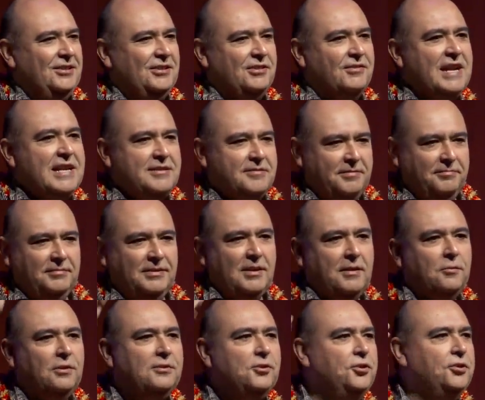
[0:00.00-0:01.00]
Great,
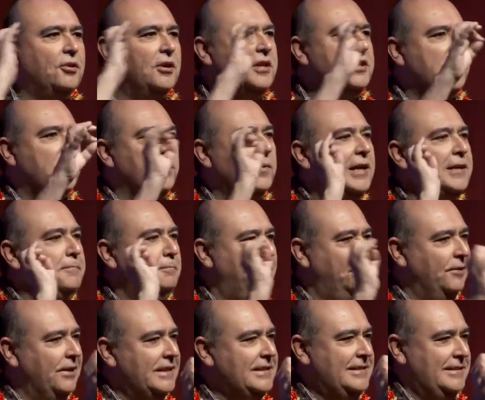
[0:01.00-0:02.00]
you're in the right
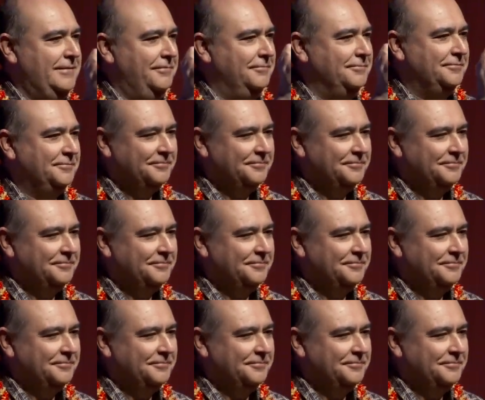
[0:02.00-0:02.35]
place.